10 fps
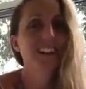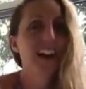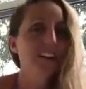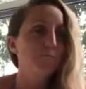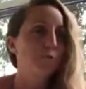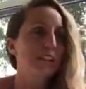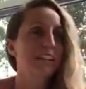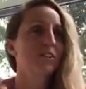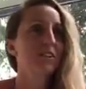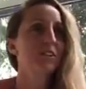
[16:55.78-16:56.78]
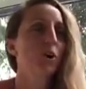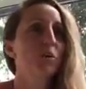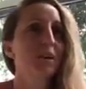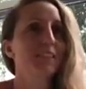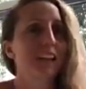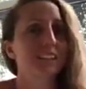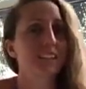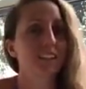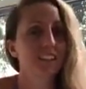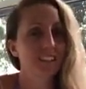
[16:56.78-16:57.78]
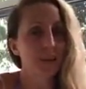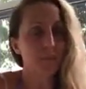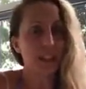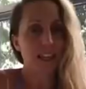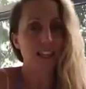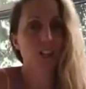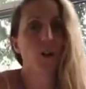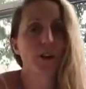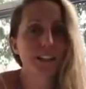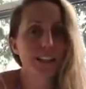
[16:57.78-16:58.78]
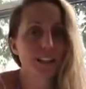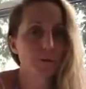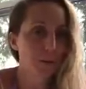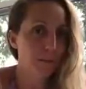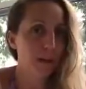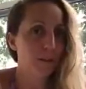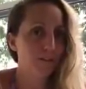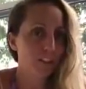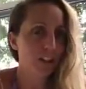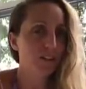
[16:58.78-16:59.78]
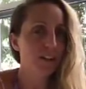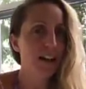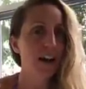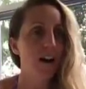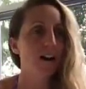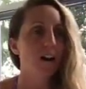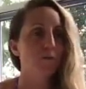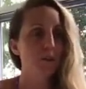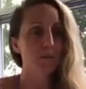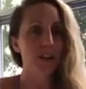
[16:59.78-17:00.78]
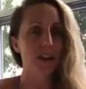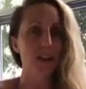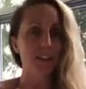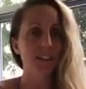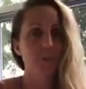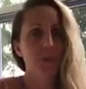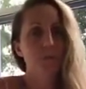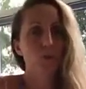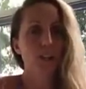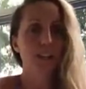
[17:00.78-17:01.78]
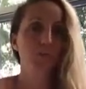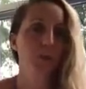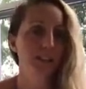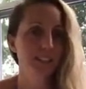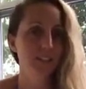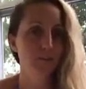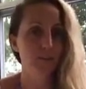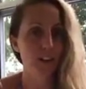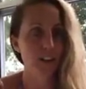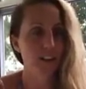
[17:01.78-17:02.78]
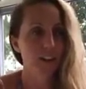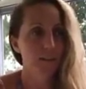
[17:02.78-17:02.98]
I really don't know if there's something internally that we maybe feel, and I want us to be more expressive, that